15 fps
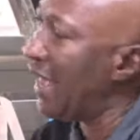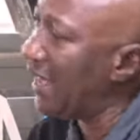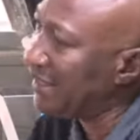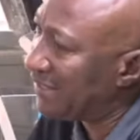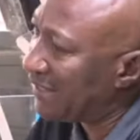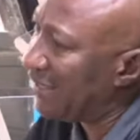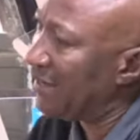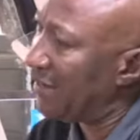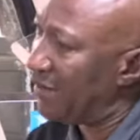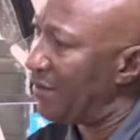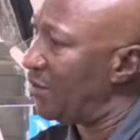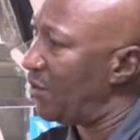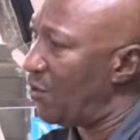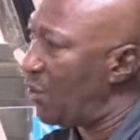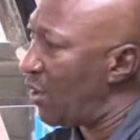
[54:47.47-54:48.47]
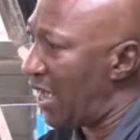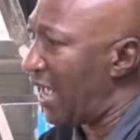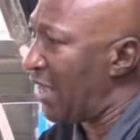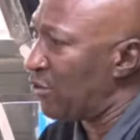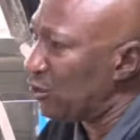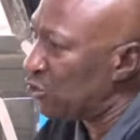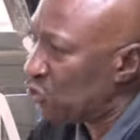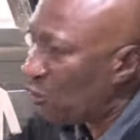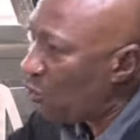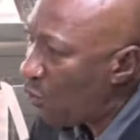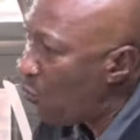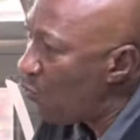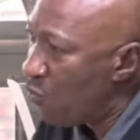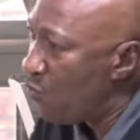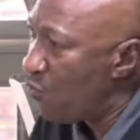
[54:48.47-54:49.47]
and tea, and also
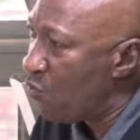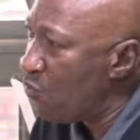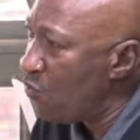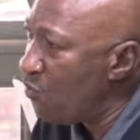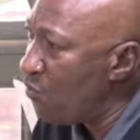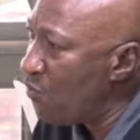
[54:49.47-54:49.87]
room.